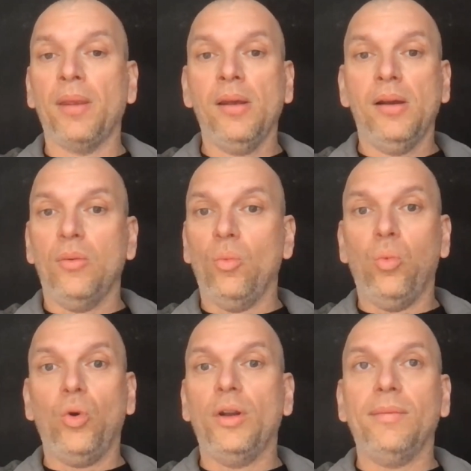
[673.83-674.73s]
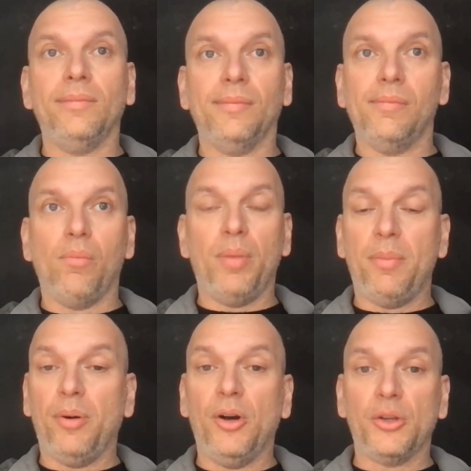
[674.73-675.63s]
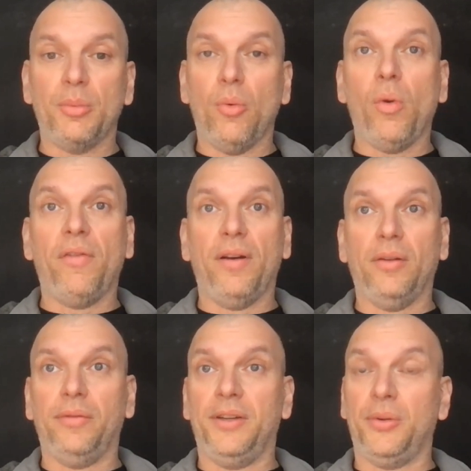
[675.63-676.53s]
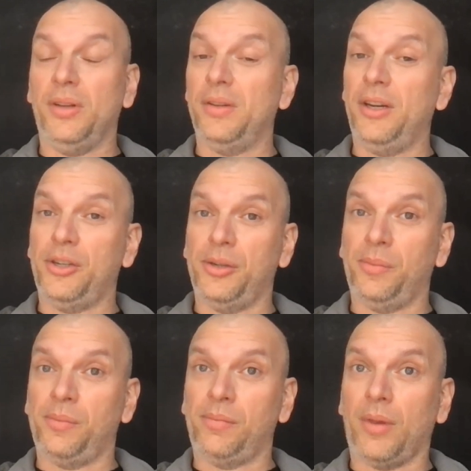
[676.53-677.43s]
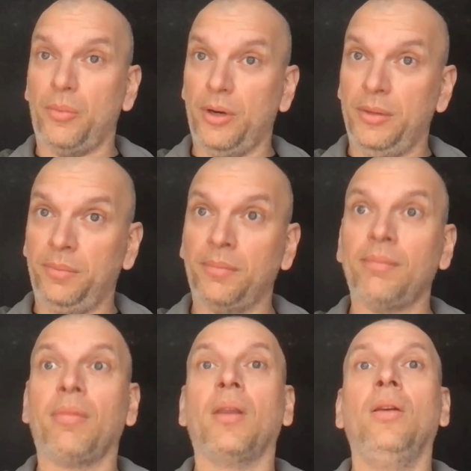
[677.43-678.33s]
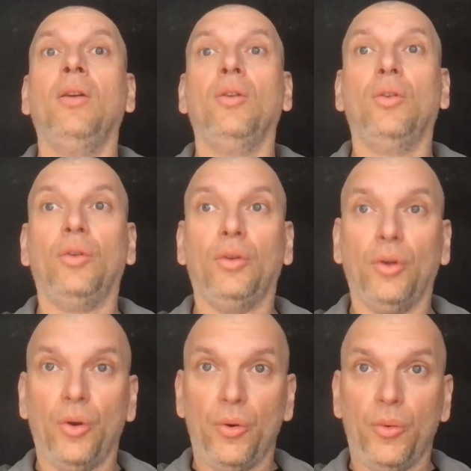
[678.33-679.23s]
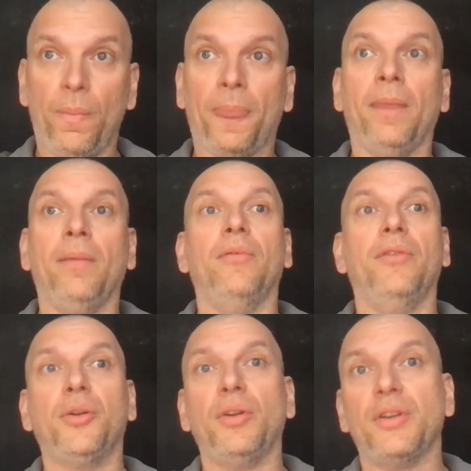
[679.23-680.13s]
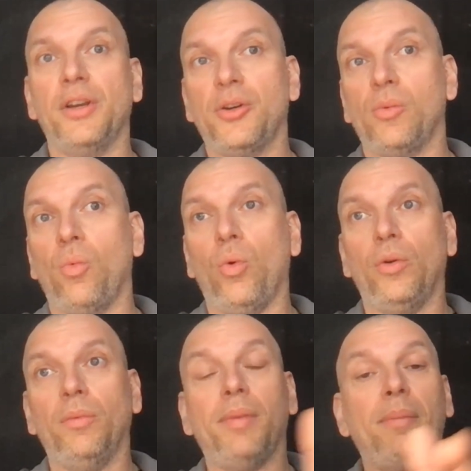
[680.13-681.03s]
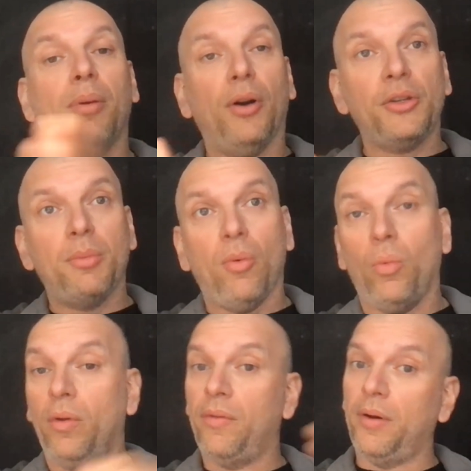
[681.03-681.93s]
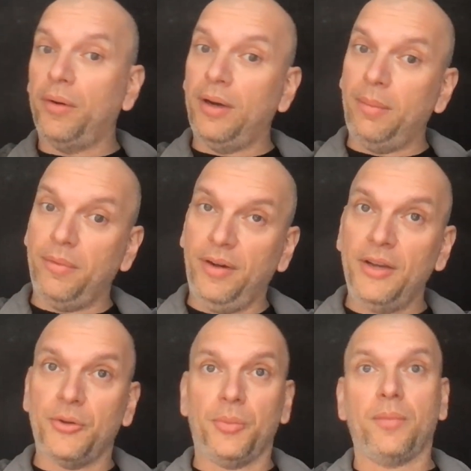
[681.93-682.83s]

wouldn't be possible without virtualization, right? So virtualization wouldn't be possible without a hypervisor.